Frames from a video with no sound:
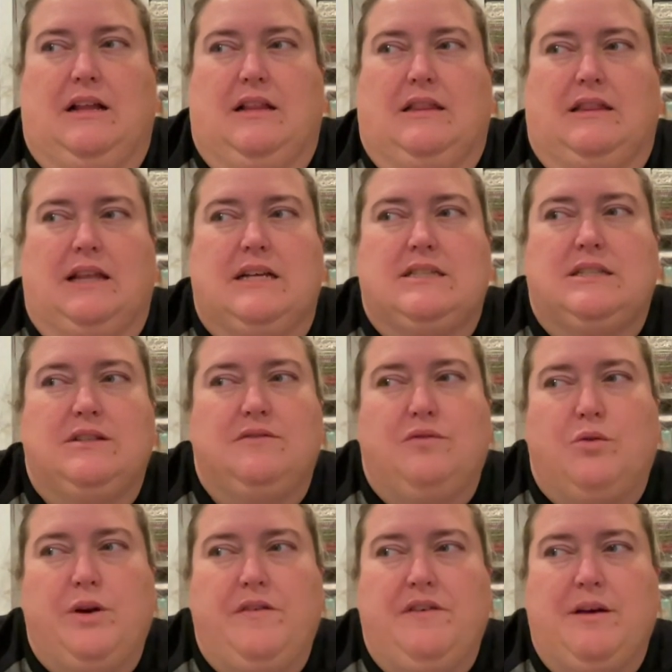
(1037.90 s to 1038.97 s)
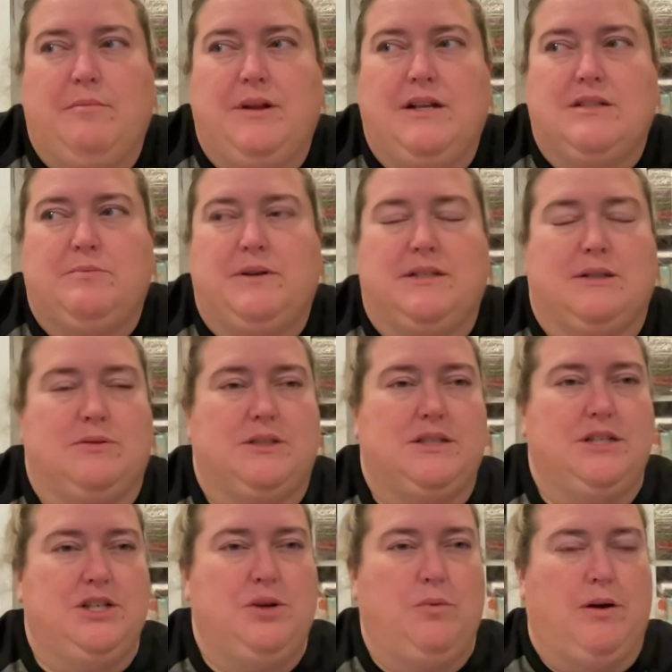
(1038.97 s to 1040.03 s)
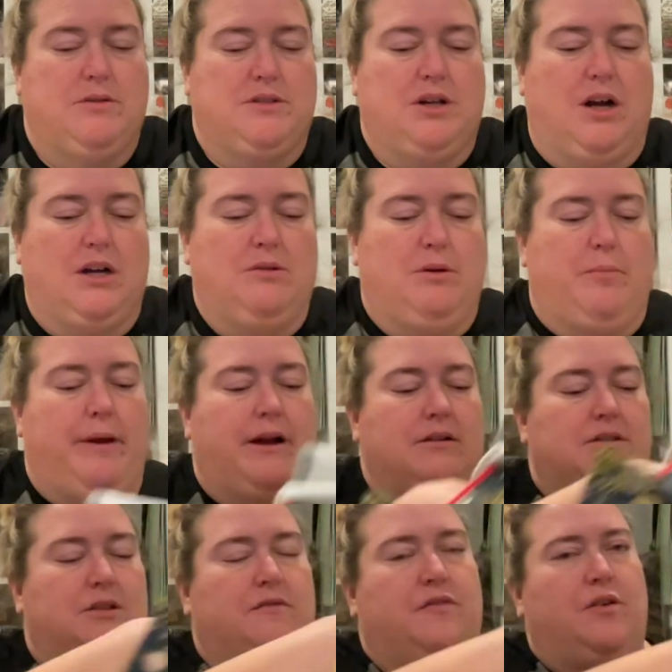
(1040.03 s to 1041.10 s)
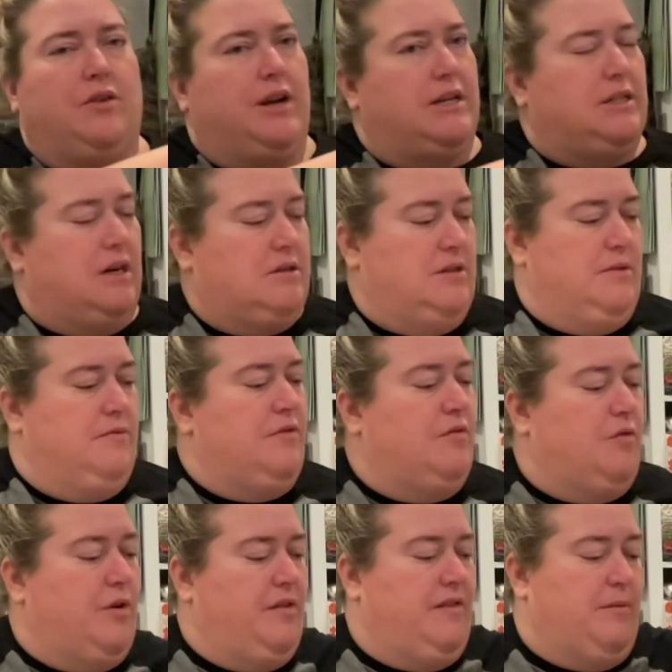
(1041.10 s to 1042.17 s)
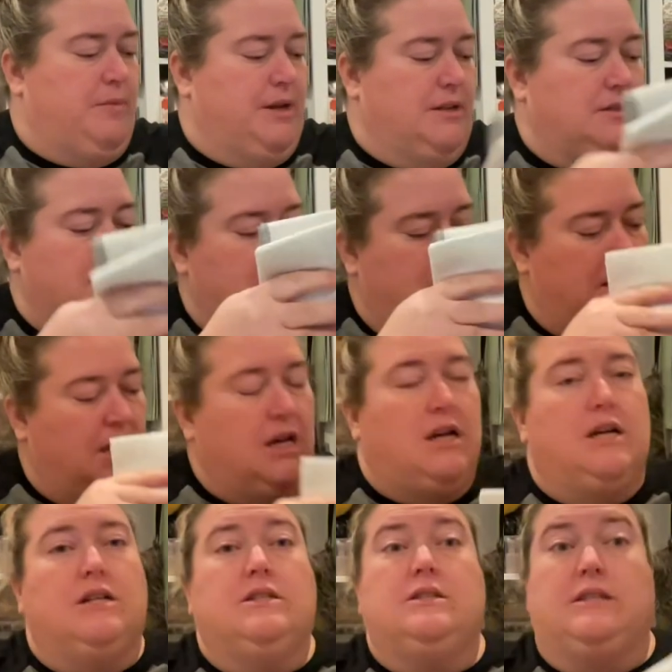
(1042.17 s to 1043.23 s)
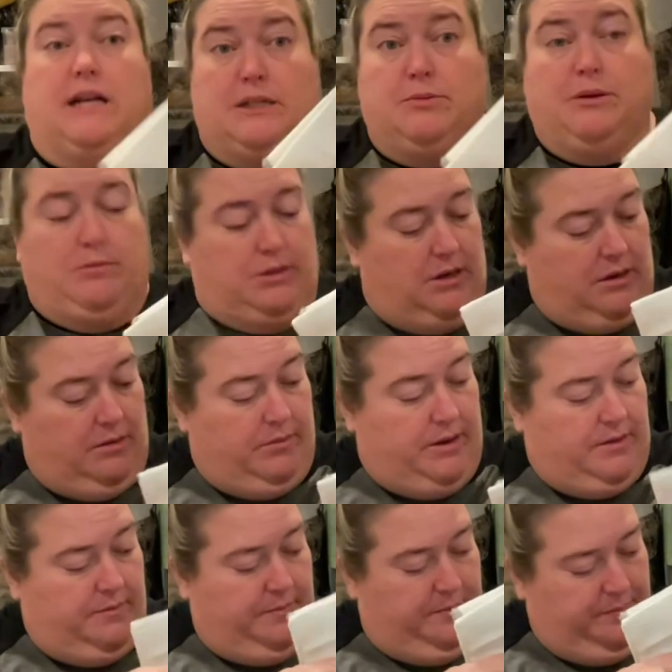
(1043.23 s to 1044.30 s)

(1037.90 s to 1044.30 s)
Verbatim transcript: less than 45 minutes because I was stitching while I was talking to my parents on the phone, and I talked to them for 45 minutes. That's what I'm talking about.